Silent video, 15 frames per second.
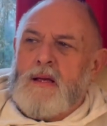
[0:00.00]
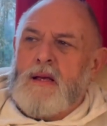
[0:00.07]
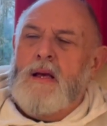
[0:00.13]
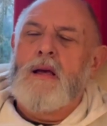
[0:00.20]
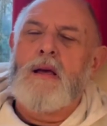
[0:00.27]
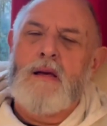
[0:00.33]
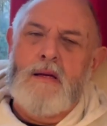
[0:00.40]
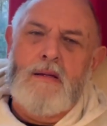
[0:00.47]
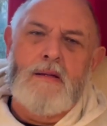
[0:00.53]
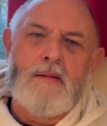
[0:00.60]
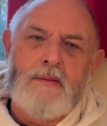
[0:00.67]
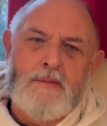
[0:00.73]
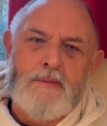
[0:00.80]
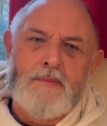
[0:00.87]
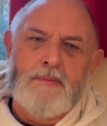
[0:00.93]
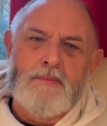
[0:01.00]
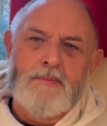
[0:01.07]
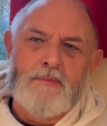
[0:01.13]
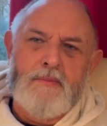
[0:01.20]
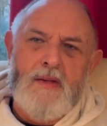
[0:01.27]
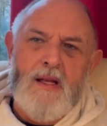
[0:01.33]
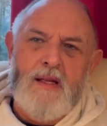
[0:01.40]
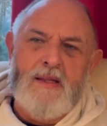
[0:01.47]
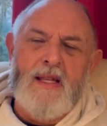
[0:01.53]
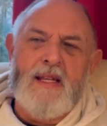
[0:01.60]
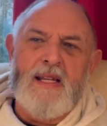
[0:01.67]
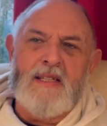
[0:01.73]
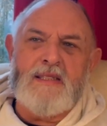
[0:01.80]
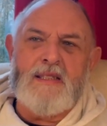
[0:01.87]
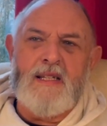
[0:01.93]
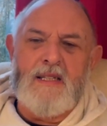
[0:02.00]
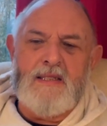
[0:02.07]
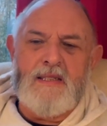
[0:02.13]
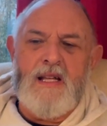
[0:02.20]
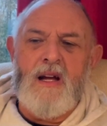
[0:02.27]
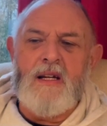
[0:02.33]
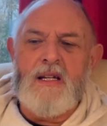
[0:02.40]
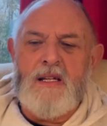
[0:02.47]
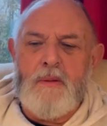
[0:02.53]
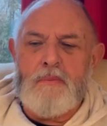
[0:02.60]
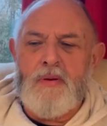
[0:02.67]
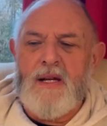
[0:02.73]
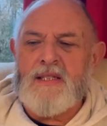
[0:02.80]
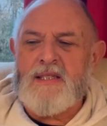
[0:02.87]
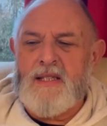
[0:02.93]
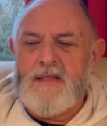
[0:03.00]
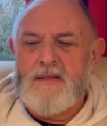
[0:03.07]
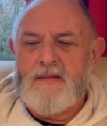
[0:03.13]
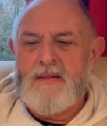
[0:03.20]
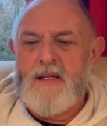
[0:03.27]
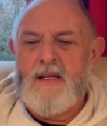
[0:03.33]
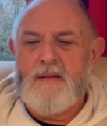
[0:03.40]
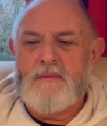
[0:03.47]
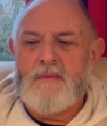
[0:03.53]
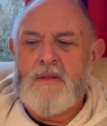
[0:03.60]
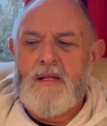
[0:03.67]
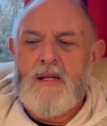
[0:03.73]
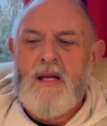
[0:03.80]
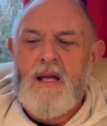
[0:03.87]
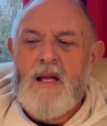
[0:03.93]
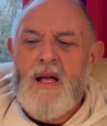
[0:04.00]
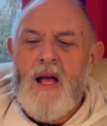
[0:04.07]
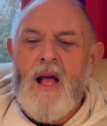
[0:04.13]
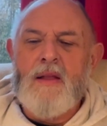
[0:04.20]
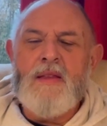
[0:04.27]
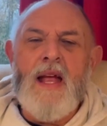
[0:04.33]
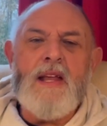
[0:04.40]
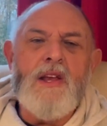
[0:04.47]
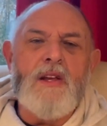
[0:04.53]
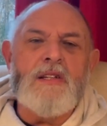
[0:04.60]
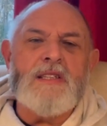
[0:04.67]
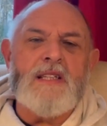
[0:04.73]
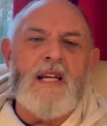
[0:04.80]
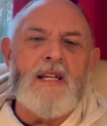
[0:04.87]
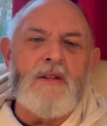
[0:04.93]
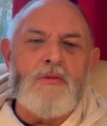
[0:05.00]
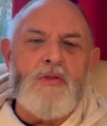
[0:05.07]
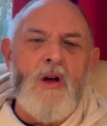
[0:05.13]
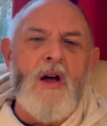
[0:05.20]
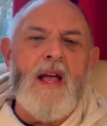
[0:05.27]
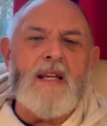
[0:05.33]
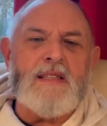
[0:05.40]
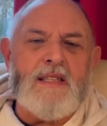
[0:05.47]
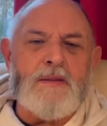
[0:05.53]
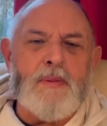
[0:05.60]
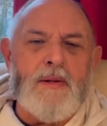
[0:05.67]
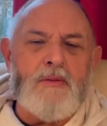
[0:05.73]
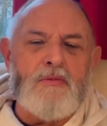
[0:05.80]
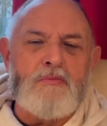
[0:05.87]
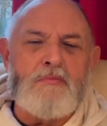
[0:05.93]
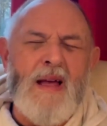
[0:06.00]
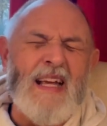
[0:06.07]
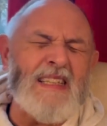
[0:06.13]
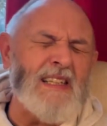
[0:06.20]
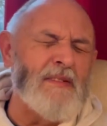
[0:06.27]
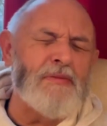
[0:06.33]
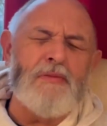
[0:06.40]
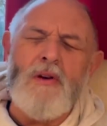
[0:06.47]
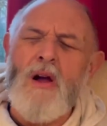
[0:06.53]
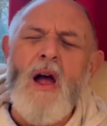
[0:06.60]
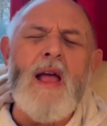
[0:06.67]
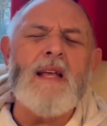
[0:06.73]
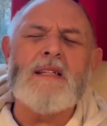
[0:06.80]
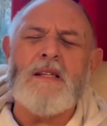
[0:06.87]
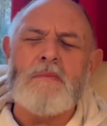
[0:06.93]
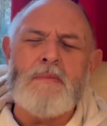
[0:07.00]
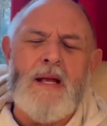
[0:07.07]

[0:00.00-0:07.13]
I think it's kind of depressing. And then you see the rise, there's been a massive rise in